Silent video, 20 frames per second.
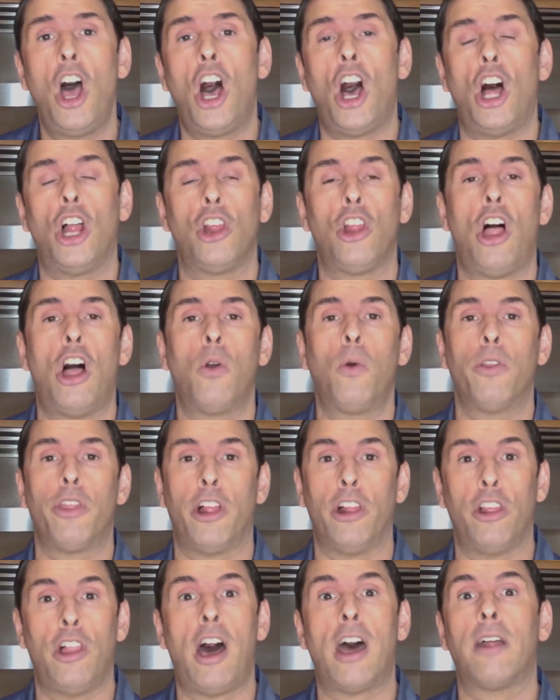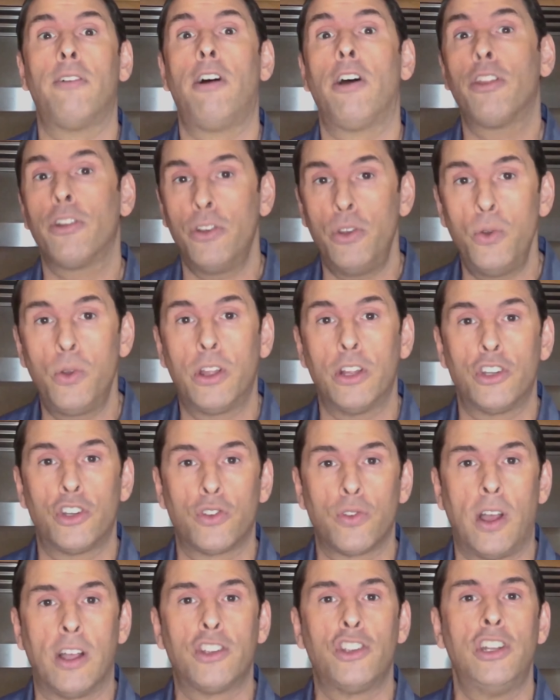along with a lot of other new
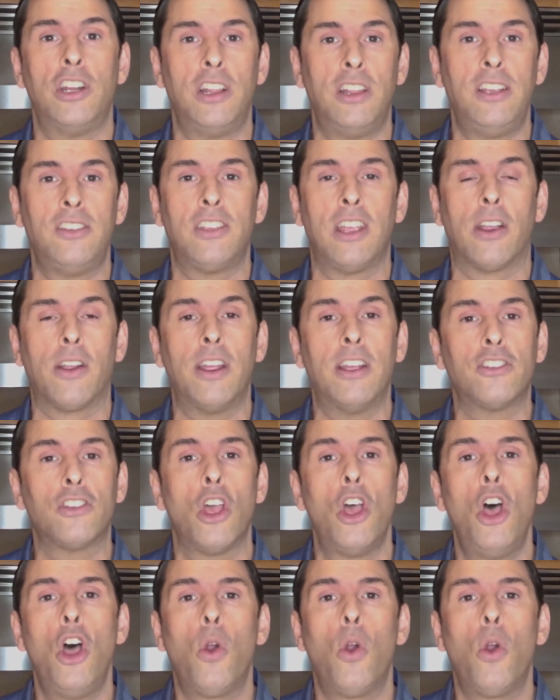construction in these areas